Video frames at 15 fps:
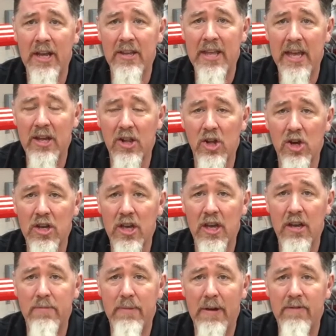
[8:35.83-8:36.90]
take a look
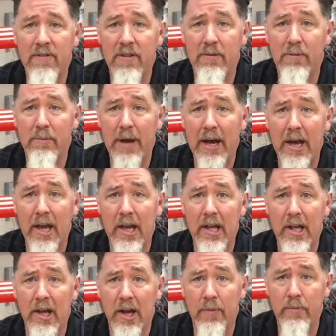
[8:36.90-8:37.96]
at my
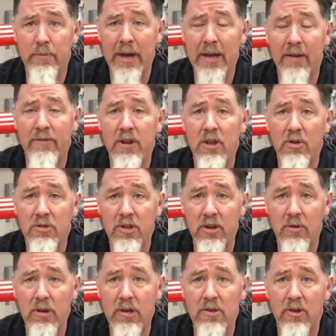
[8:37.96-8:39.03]
video
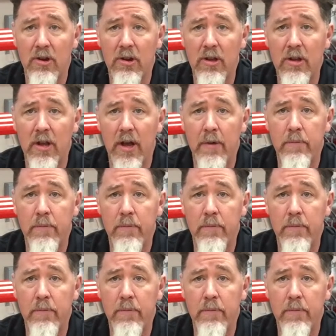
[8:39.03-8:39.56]
series on